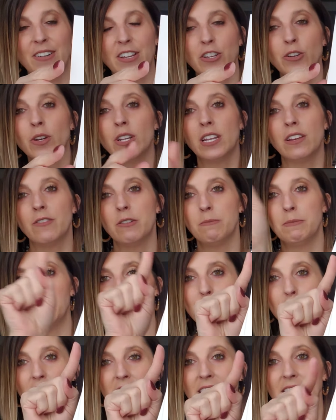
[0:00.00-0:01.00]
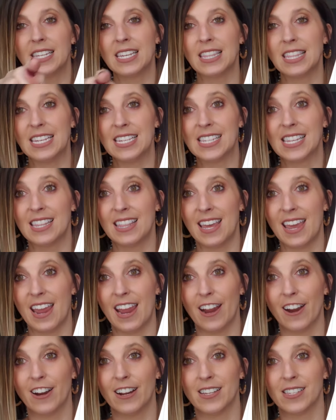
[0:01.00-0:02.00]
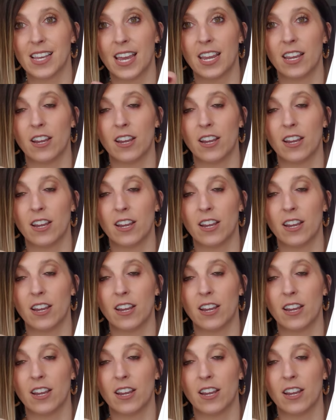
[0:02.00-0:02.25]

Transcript: And you can even be tracing these in the air as I